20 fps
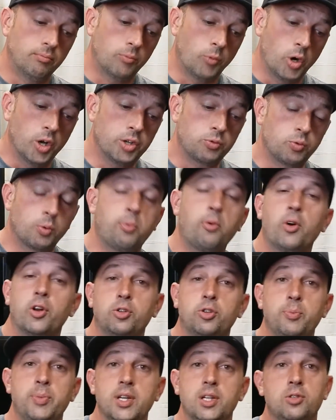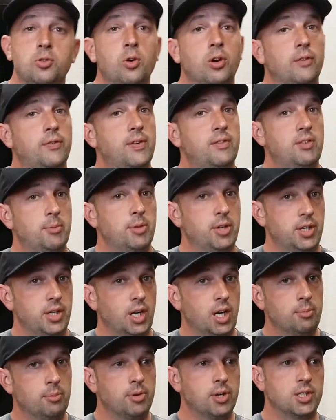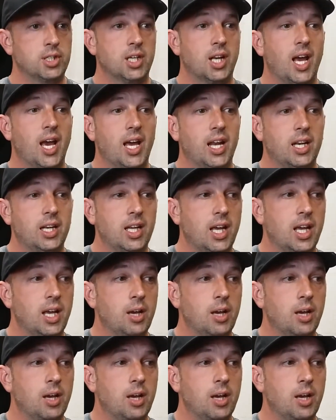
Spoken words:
was reported to be $250 million budget. And